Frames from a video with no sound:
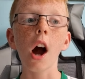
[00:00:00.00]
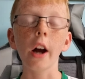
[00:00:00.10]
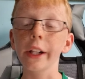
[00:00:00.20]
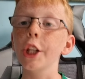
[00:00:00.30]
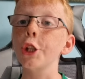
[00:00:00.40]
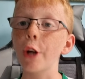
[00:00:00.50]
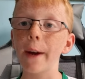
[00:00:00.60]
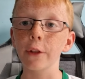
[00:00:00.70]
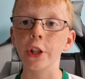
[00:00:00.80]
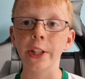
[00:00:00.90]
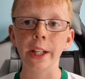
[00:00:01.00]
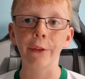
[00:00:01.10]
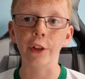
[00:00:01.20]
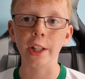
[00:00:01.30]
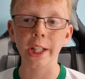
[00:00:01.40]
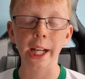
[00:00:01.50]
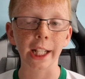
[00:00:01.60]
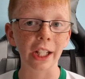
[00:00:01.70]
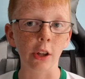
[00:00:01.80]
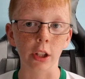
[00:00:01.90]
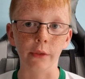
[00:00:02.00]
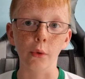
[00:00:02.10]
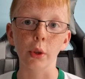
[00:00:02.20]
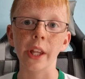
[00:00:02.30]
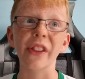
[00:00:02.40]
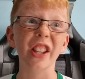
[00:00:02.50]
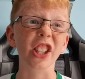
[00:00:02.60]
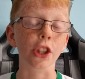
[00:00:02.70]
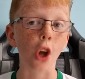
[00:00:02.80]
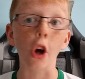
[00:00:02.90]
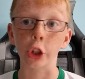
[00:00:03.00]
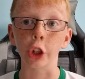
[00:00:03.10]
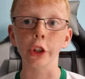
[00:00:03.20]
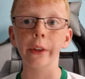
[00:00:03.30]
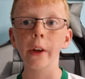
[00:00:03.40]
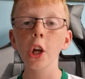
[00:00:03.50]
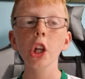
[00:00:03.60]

are in the driver's seat for signing Connor Ronan, and this is not good.